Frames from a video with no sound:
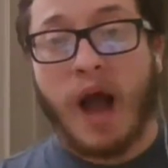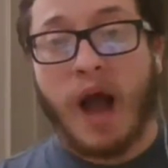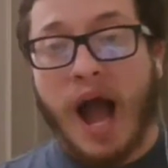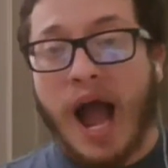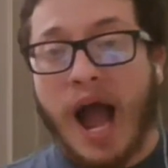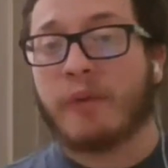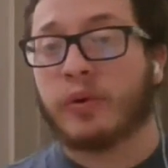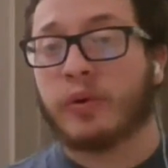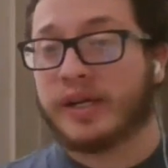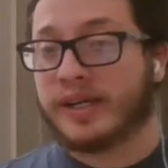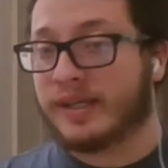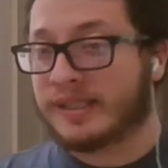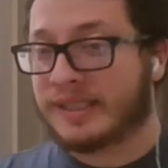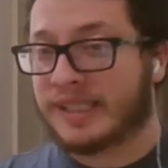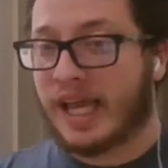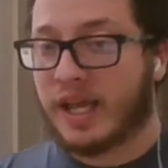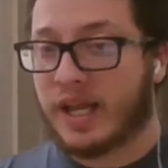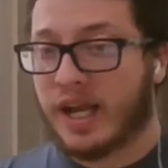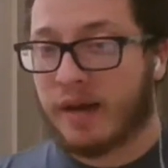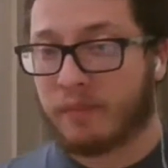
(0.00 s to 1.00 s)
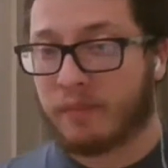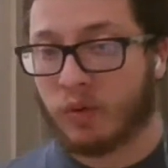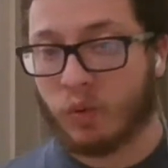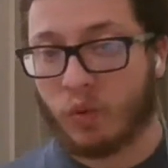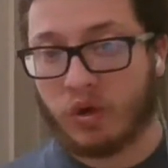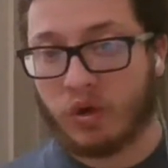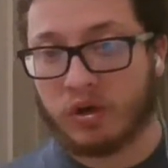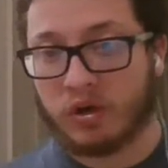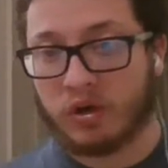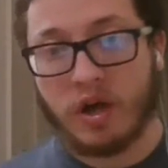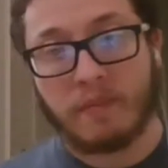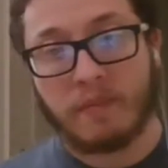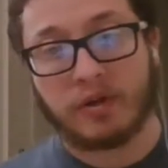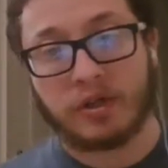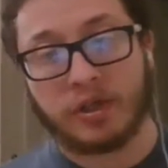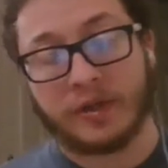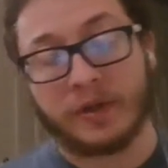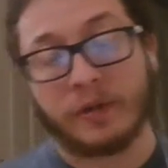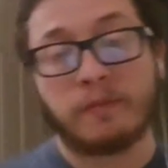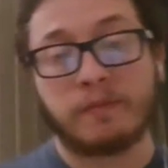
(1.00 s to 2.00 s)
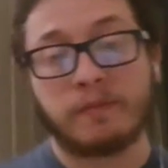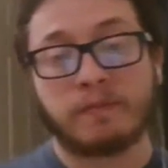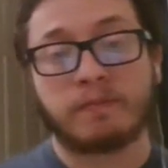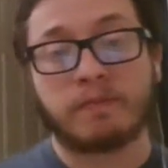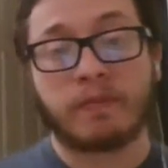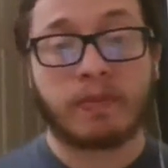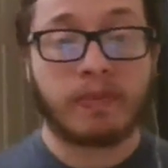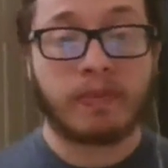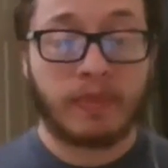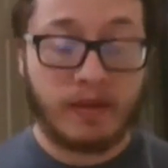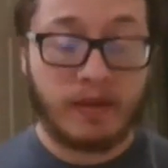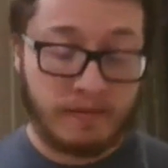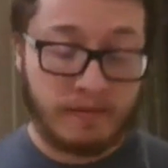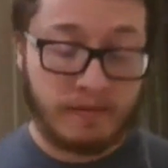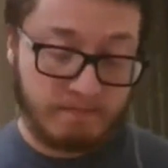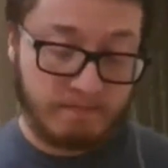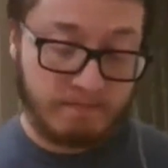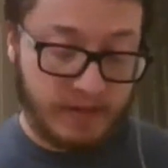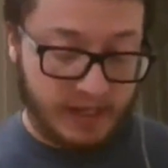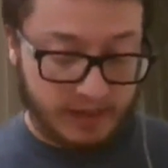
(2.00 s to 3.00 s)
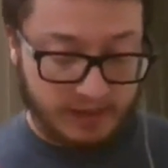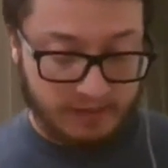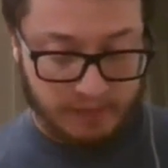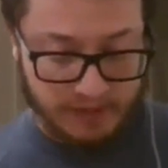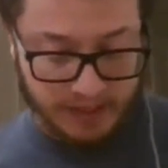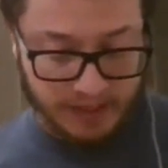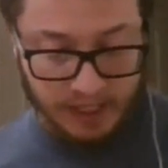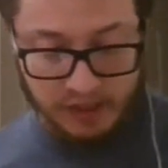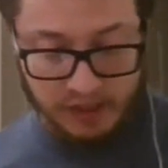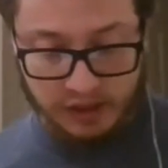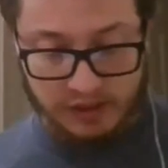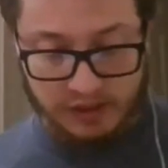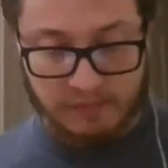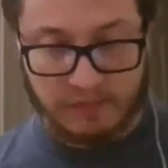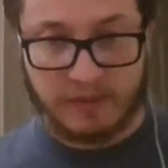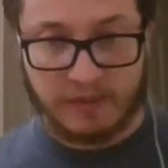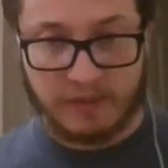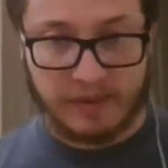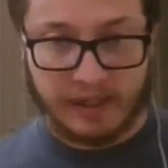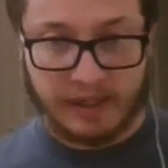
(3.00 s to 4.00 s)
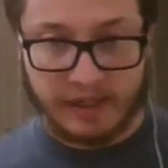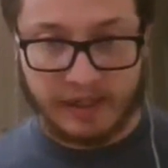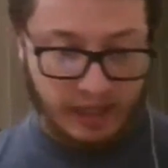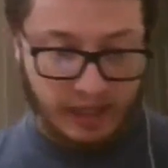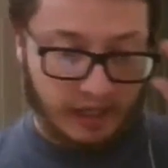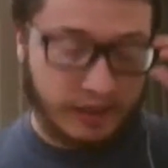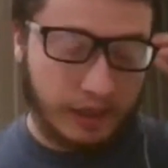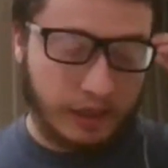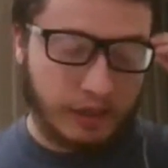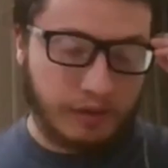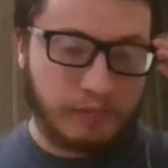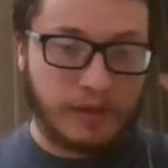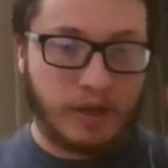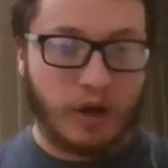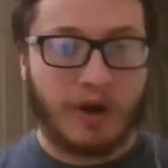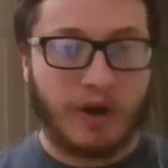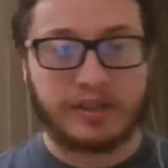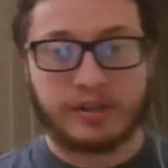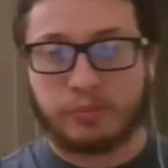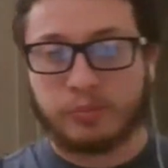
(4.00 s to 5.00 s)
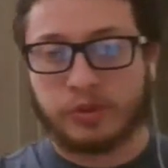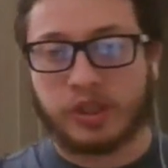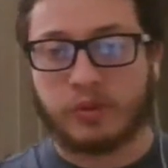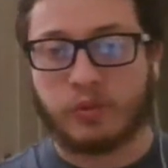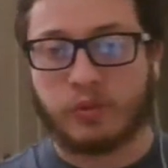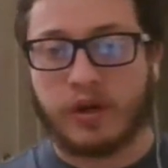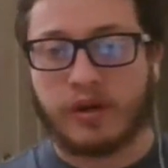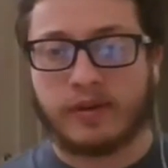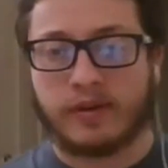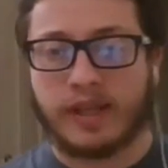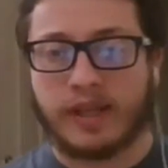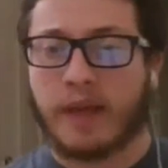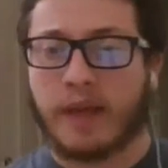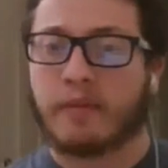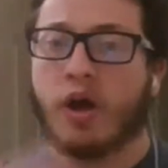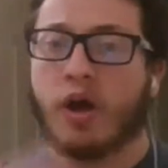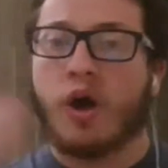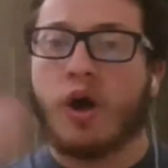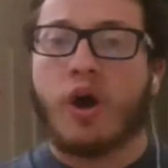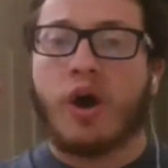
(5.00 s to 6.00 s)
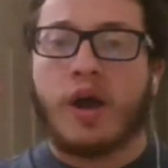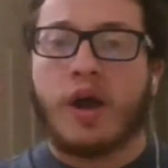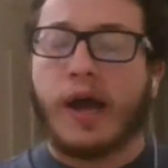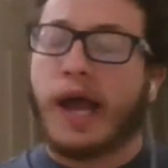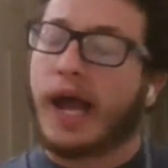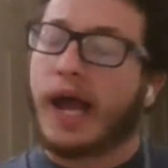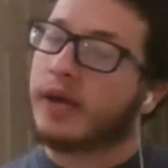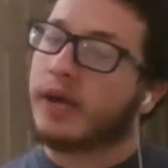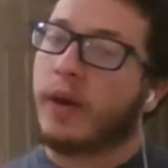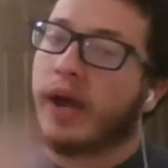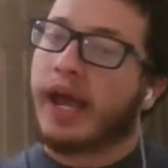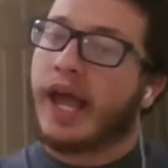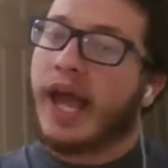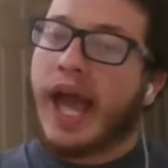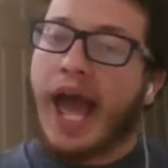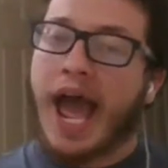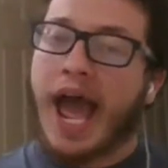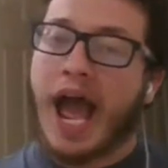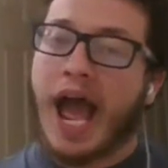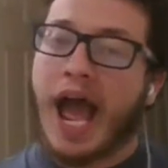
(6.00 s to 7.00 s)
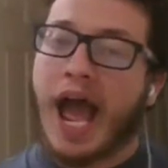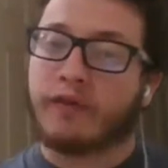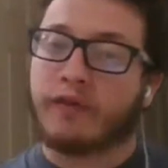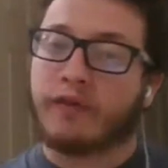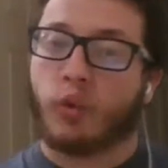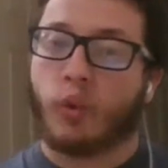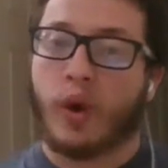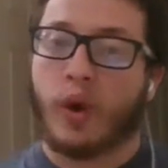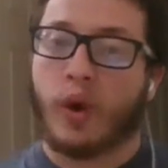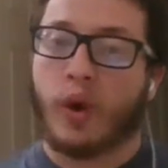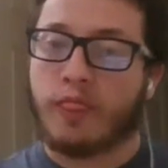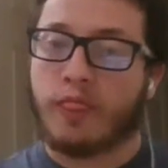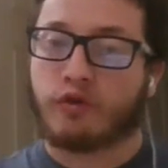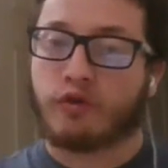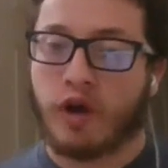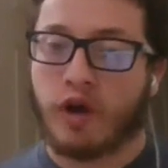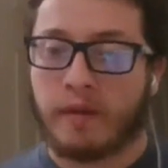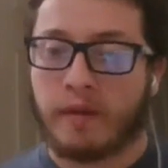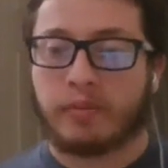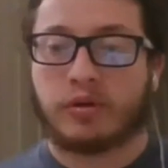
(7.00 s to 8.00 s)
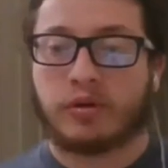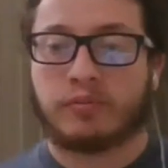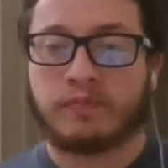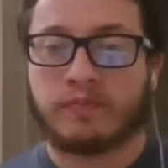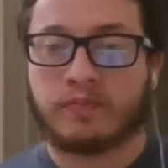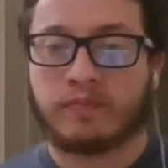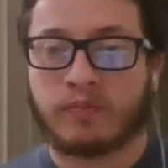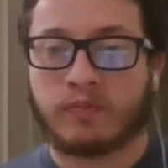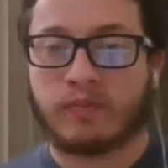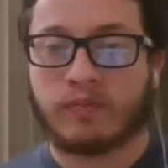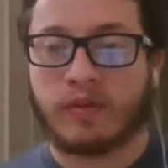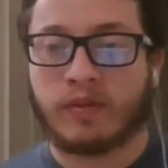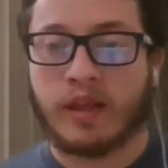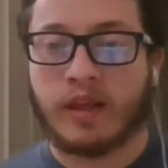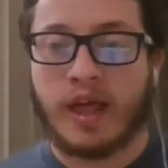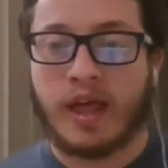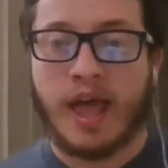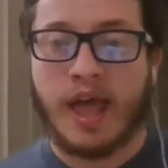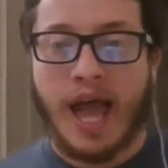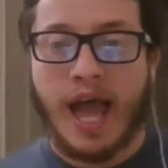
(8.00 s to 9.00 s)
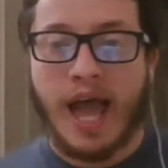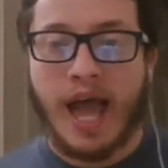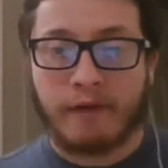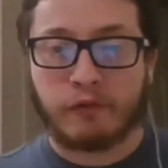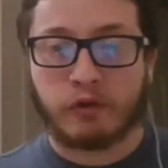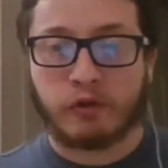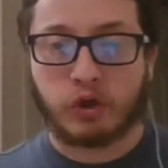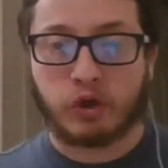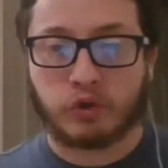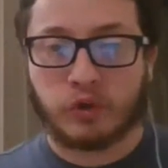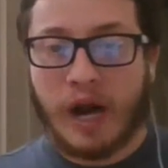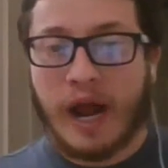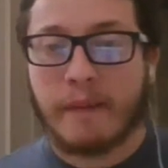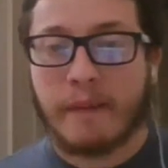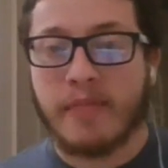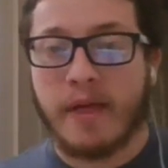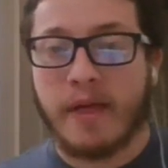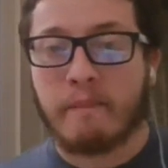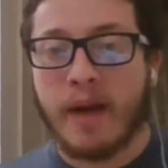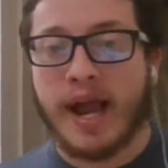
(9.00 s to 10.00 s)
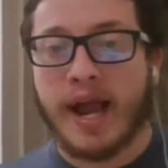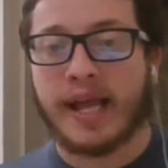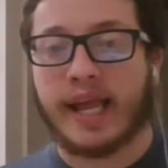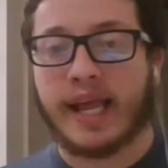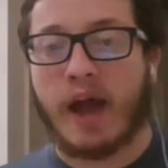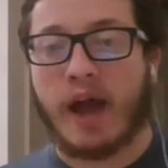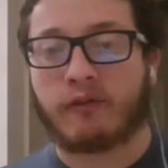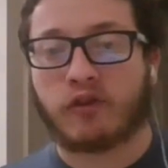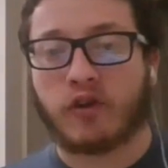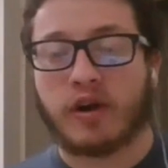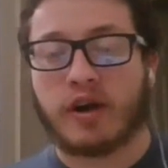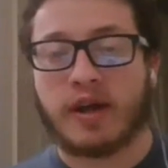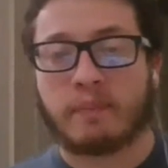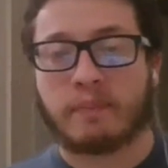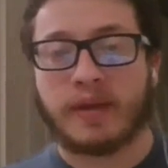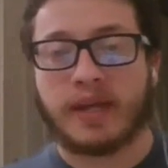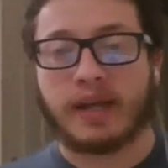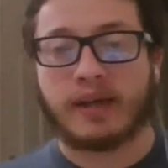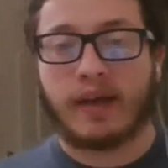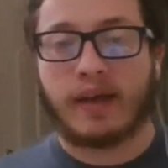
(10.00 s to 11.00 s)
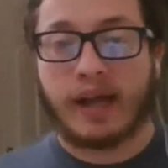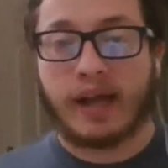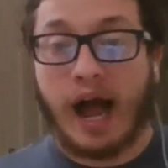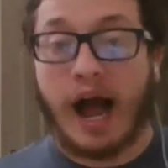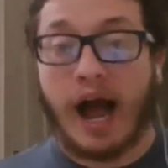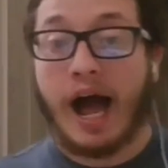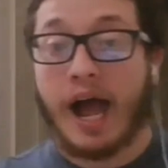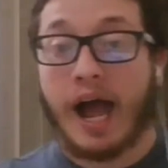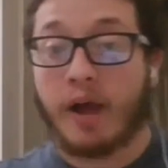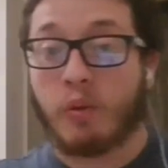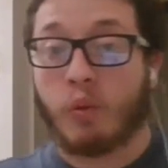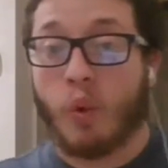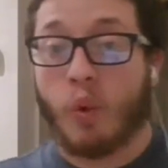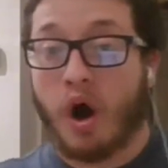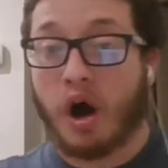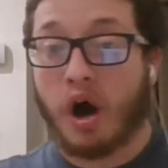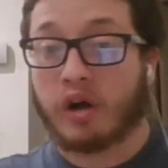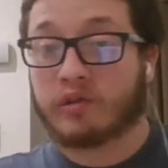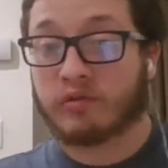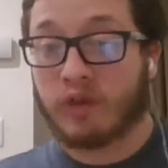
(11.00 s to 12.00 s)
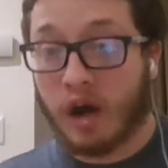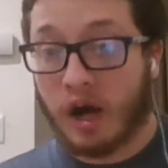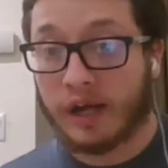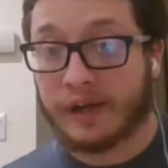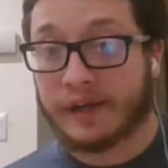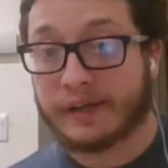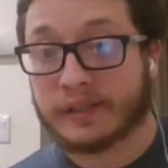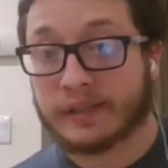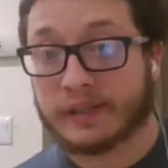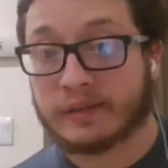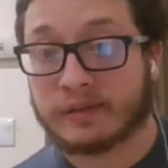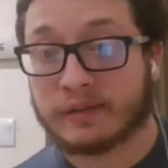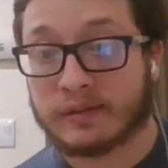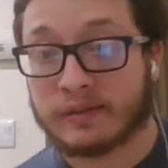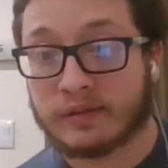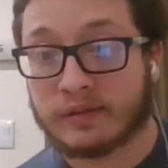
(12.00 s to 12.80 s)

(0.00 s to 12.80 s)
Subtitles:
I would say number 1 or number 2. But that's just me, because I think it'd be awesome if she won the game. Anyway, have her win the Rumble. Have her grab the mic after it, being like, I want Ronda.